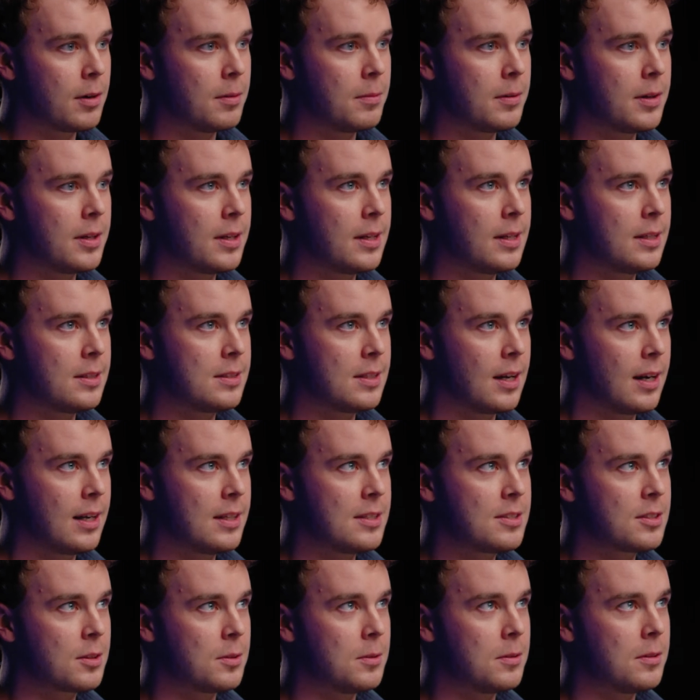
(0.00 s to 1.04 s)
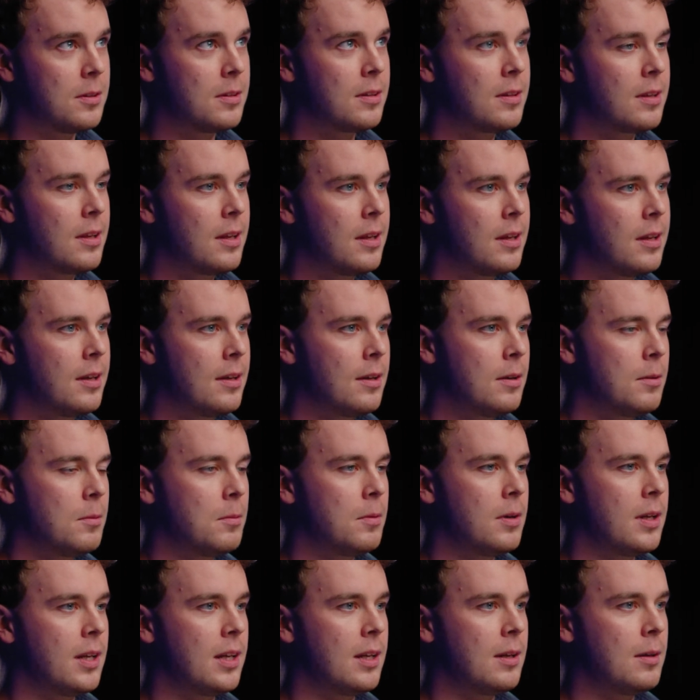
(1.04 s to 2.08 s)
I went into high school,
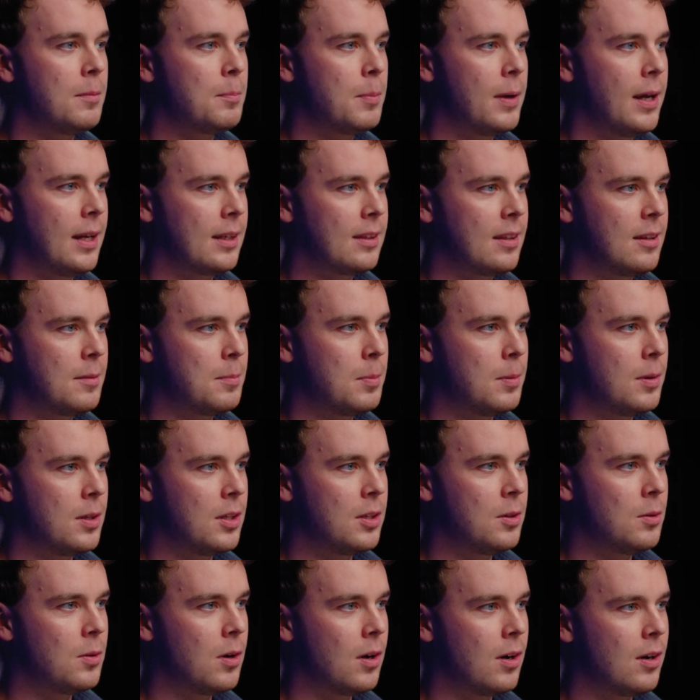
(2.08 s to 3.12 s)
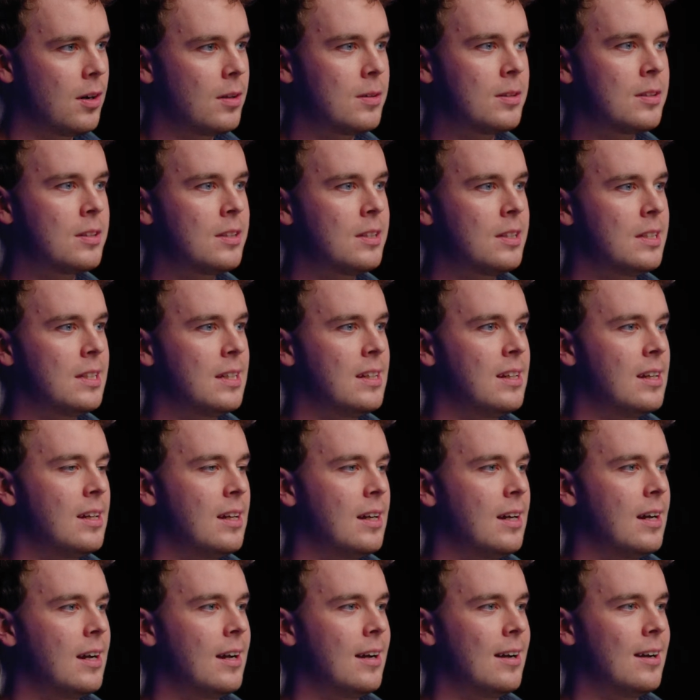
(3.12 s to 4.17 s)
we packed up a U-Haul
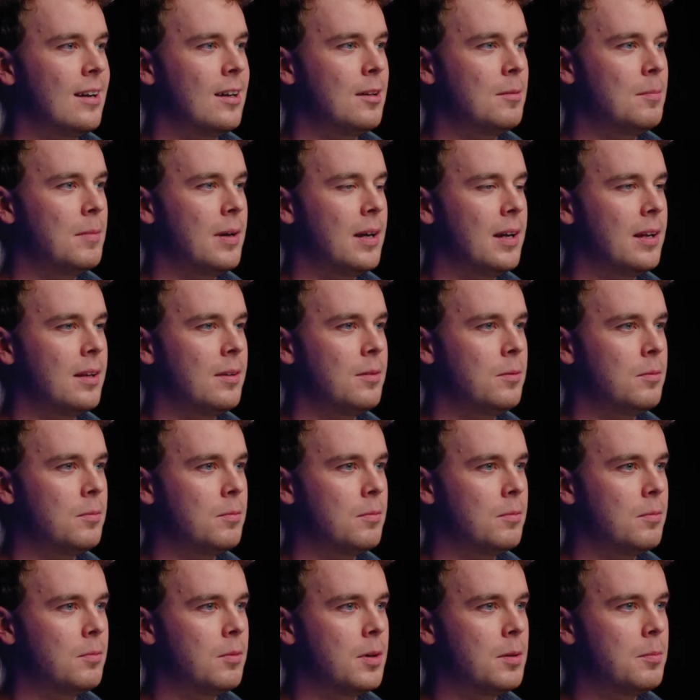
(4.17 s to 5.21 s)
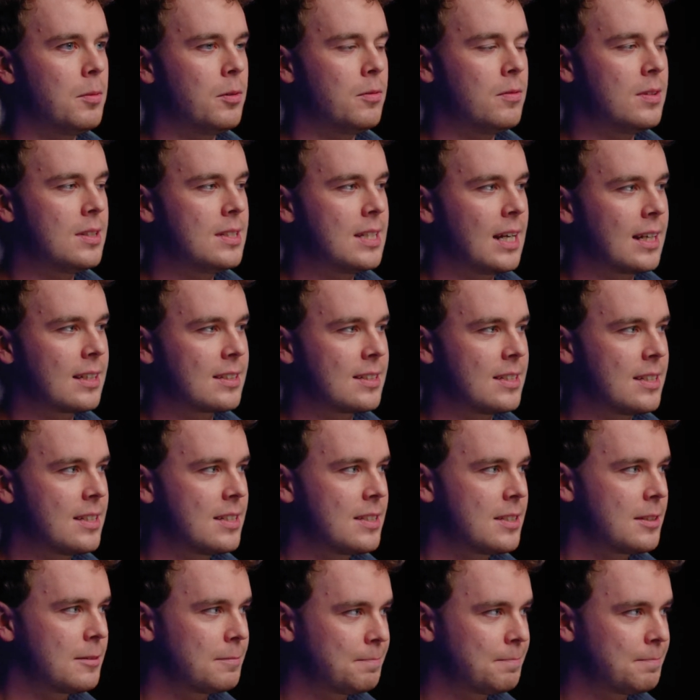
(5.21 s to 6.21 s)
and we moved to Texas